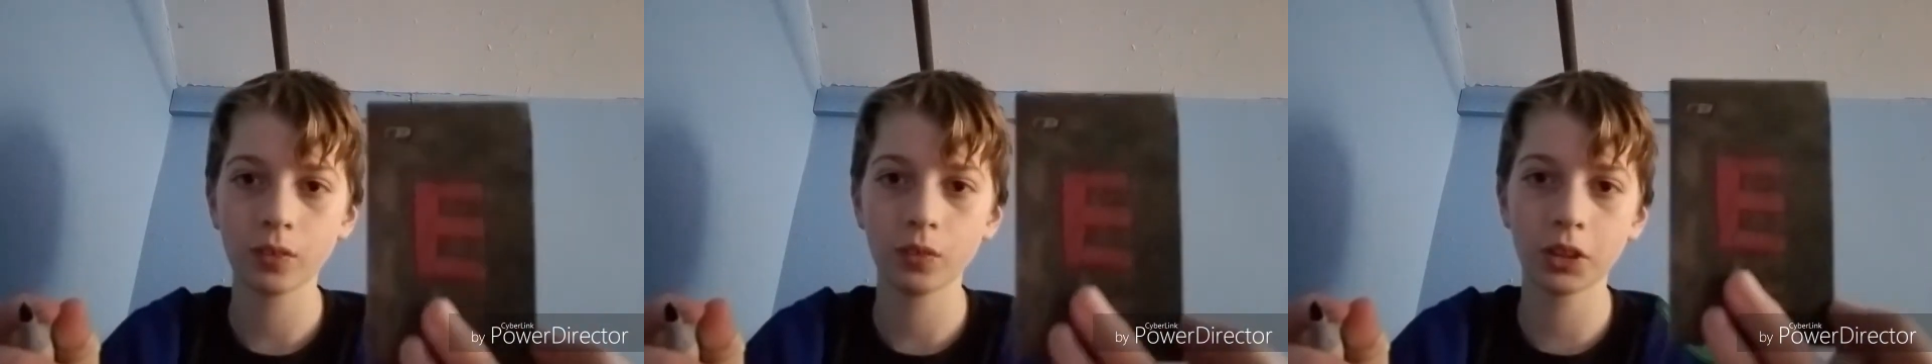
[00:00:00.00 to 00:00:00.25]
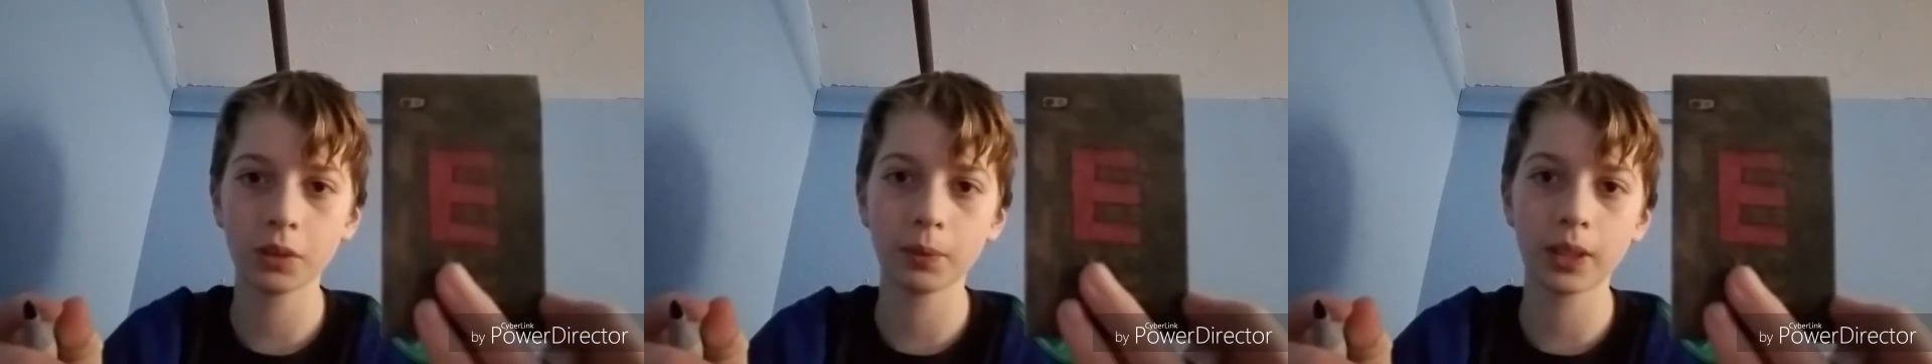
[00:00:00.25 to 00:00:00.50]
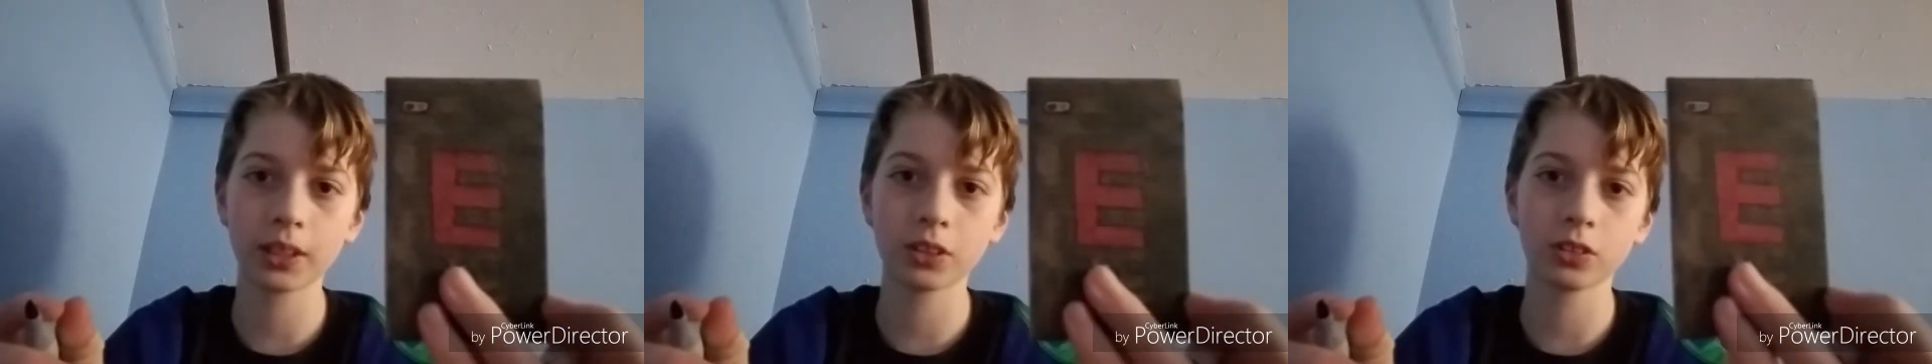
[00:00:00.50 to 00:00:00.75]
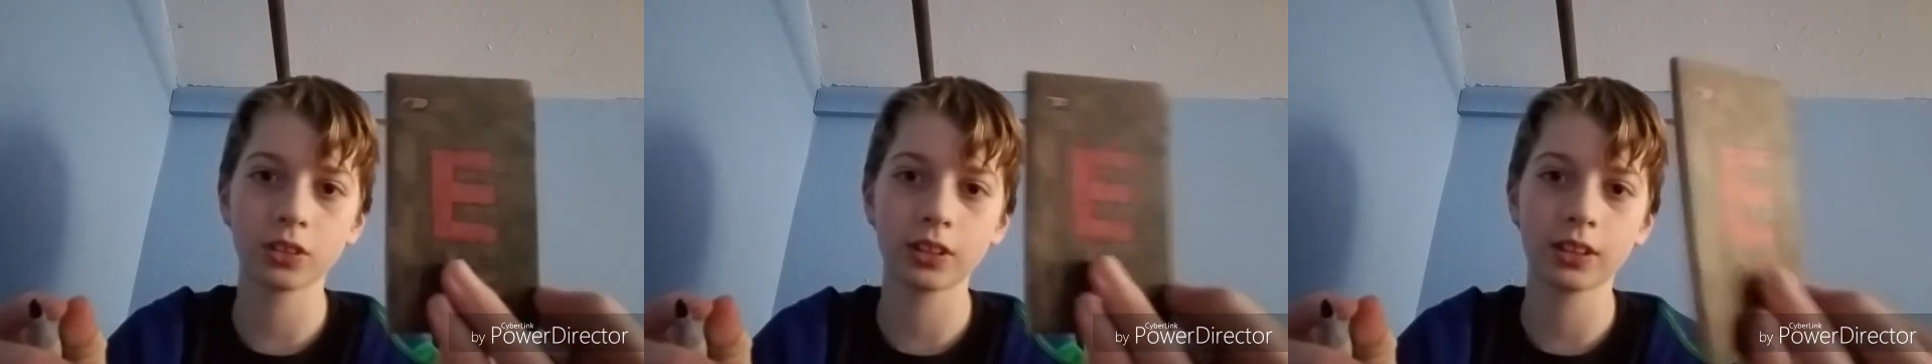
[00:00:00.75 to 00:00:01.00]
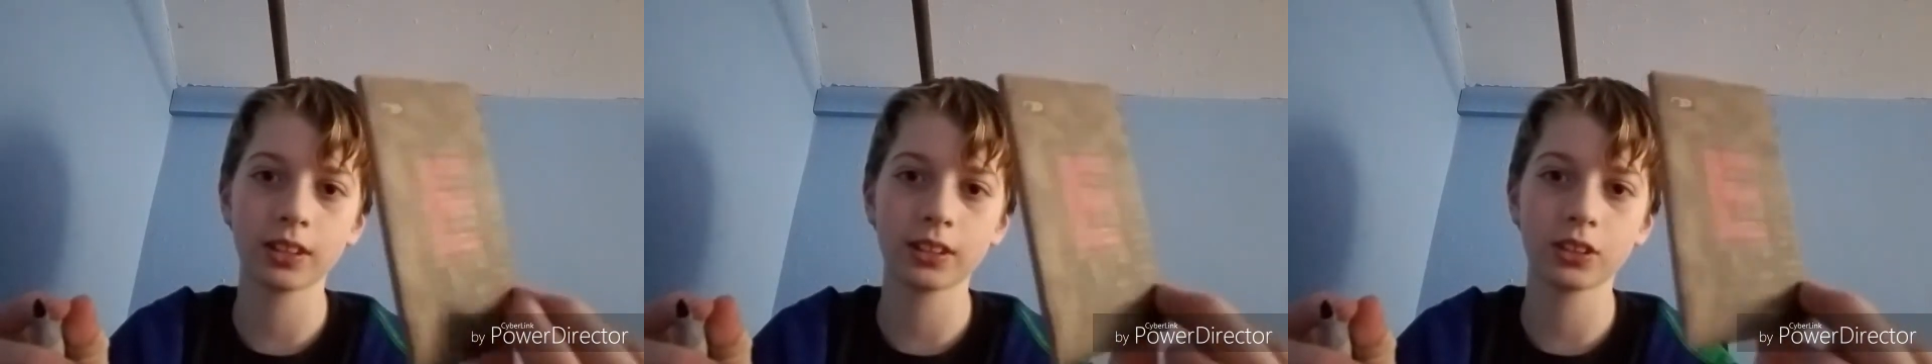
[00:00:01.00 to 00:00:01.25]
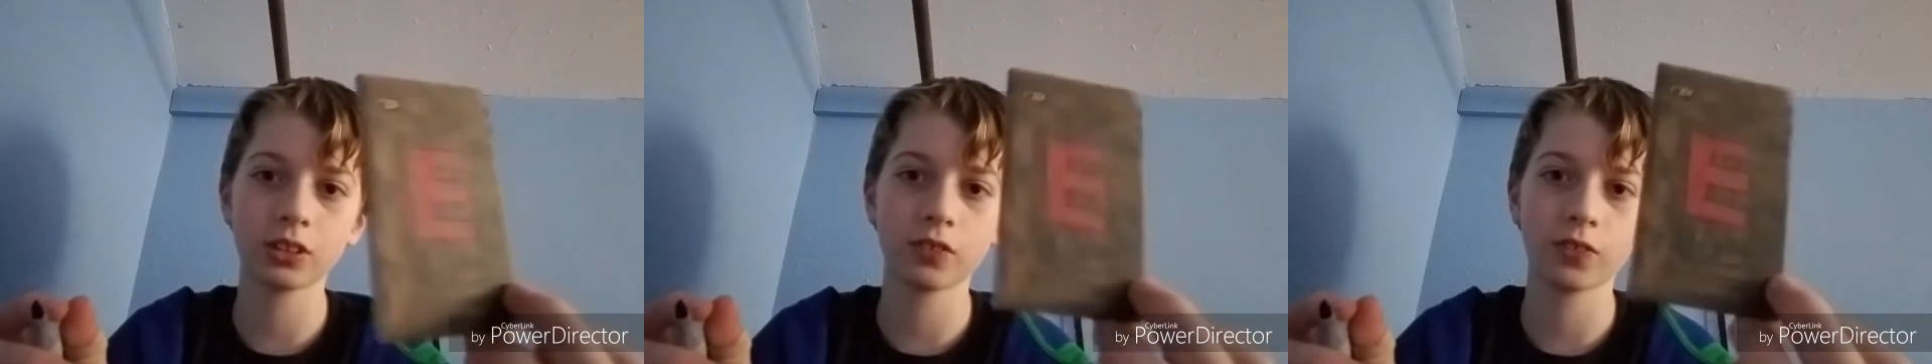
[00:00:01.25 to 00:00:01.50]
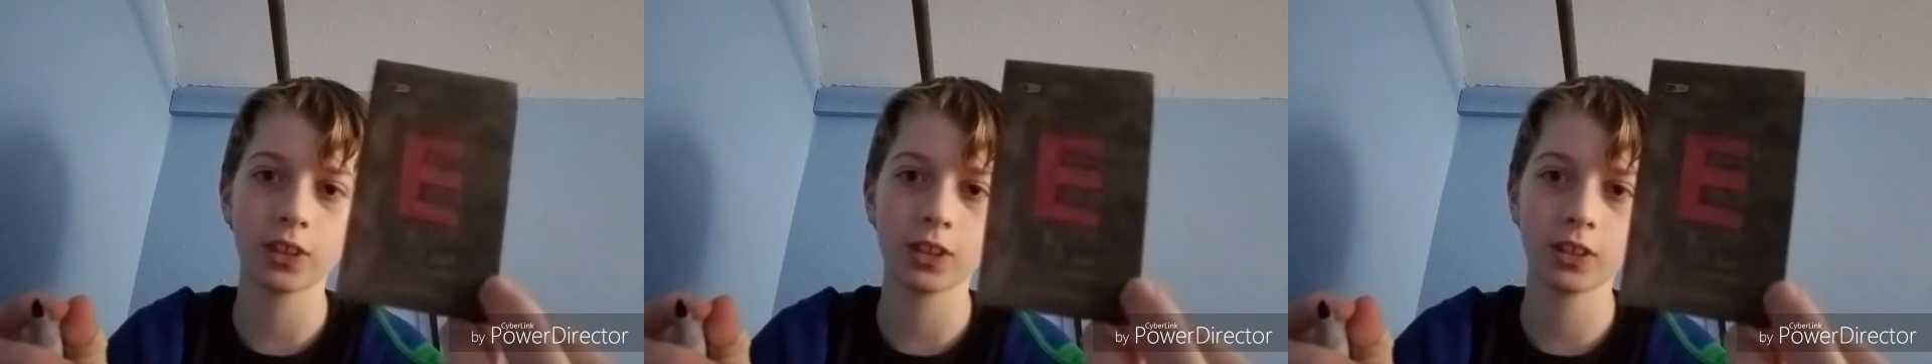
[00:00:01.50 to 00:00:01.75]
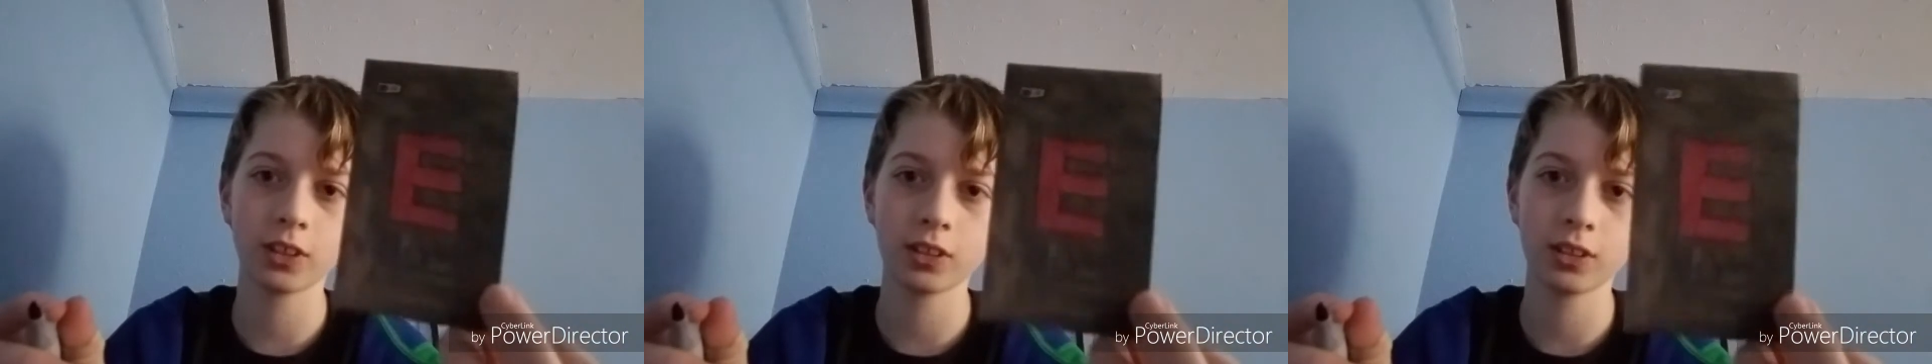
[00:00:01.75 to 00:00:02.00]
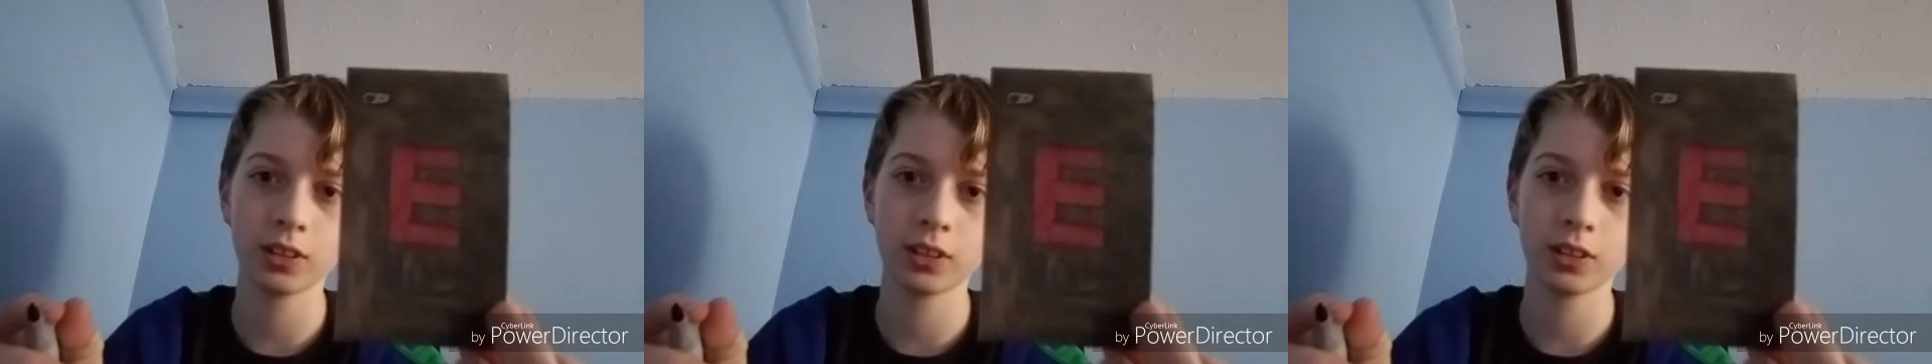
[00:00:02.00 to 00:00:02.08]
what the back's looking like so far.